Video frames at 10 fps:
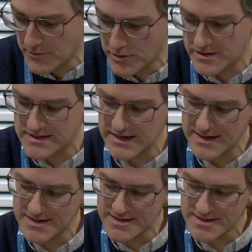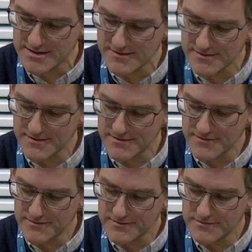wouldn't it?
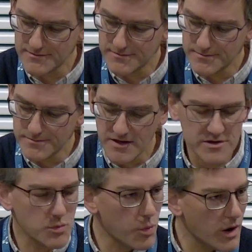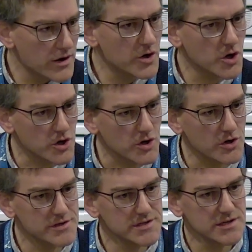There is one
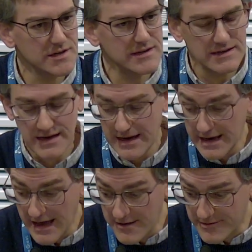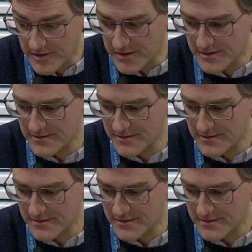God in heaven.